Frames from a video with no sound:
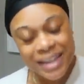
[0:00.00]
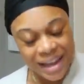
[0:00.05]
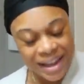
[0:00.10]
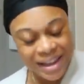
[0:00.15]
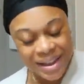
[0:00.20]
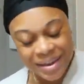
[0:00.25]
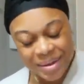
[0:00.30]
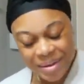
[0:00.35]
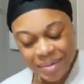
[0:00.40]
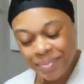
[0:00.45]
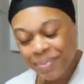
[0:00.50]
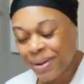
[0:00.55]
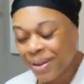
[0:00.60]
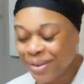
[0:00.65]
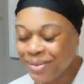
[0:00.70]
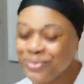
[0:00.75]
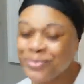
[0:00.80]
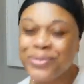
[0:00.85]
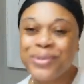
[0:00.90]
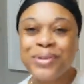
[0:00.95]
tip
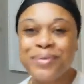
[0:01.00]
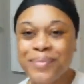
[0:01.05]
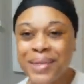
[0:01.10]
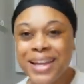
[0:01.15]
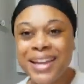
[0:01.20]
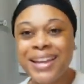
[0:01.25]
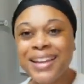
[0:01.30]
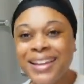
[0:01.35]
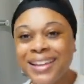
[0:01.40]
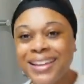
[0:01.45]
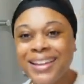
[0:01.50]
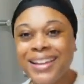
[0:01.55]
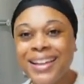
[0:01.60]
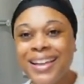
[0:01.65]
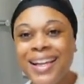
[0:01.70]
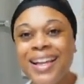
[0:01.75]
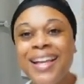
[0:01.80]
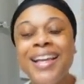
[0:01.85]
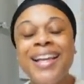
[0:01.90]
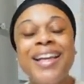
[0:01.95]
for me
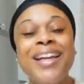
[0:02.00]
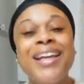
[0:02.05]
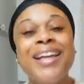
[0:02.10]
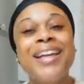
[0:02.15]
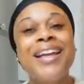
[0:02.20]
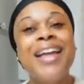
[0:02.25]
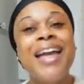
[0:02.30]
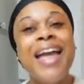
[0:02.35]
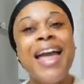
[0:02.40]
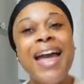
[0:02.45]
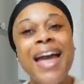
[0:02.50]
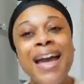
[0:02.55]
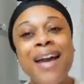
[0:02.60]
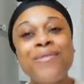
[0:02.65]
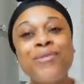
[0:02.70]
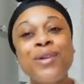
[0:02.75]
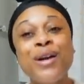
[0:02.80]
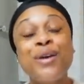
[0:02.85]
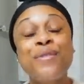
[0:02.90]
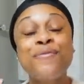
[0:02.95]

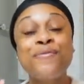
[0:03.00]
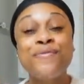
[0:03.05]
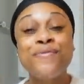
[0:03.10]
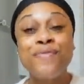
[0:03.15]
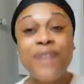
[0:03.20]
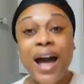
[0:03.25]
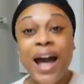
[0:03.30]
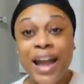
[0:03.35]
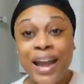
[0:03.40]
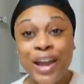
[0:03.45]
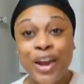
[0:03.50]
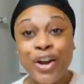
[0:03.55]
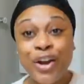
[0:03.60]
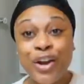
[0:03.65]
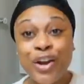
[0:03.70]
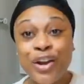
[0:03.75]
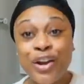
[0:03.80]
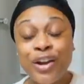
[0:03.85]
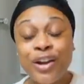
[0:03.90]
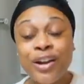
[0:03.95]
have a
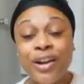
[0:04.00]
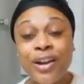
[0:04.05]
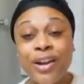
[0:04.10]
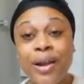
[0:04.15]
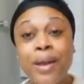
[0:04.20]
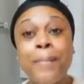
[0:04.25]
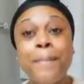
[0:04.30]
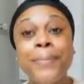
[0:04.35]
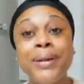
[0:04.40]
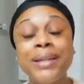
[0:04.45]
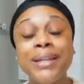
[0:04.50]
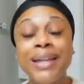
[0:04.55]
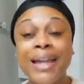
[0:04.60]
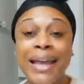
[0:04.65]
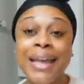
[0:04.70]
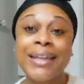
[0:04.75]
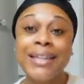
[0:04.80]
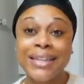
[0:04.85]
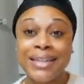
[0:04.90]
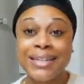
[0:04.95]
fire
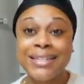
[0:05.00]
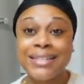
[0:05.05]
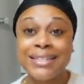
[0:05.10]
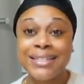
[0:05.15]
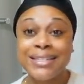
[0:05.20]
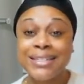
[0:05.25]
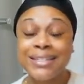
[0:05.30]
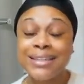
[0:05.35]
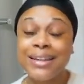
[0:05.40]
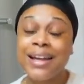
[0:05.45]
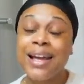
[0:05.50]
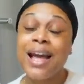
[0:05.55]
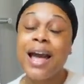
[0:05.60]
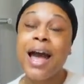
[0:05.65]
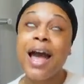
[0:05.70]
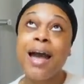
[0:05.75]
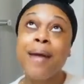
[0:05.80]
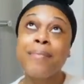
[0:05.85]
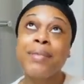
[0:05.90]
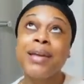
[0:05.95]
playlist.
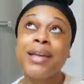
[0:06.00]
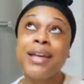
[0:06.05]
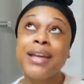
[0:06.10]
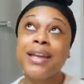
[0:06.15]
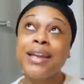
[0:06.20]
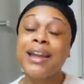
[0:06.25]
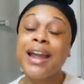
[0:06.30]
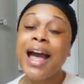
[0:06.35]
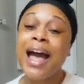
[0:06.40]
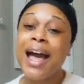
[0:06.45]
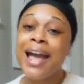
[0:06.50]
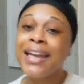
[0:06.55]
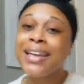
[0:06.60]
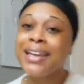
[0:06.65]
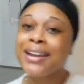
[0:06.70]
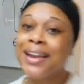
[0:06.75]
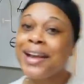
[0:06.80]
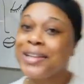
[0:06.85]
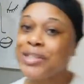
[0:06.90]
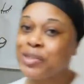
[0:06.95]
I mean, I
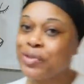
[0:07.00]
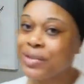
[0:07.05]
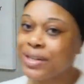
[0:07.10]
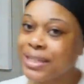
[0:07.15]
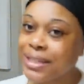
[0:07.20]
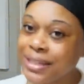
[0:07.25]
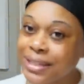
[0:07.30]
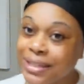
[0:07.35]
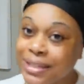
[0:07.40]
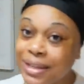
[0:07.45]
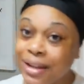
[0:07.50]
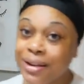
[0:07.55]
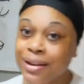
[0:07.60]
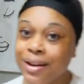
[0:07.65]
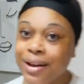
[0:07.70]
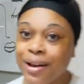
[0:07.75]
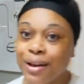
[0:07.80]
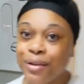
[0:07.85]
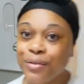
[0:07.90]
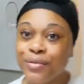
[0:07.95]
cannot stress this
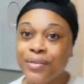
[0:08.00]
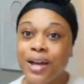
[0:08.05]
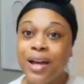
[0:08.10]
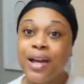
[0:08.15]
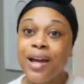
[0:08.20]
enough.